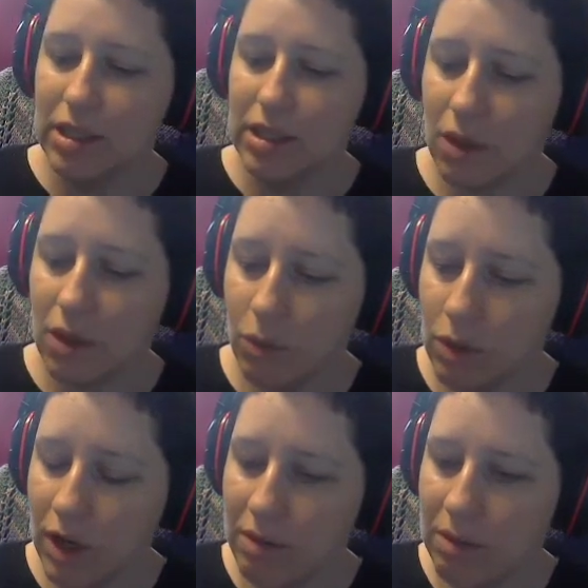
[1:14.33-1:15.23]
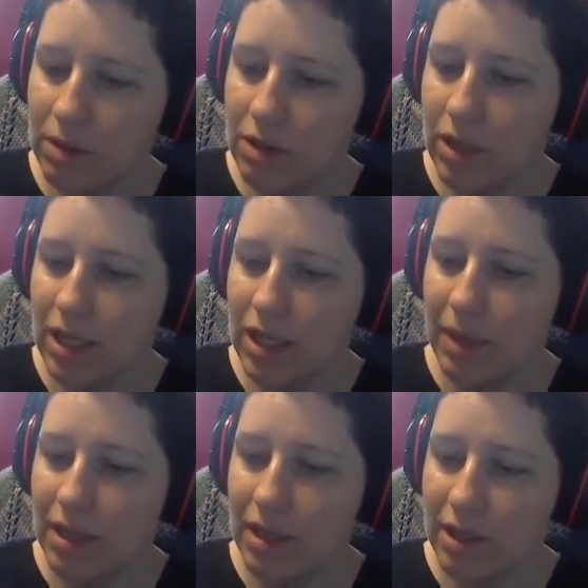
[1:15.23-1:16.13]
So we're not gonna be able to do
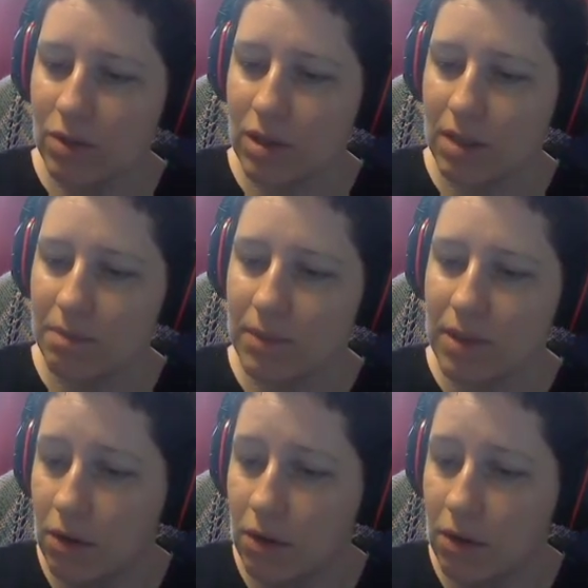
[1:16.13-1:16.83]
independent things with them.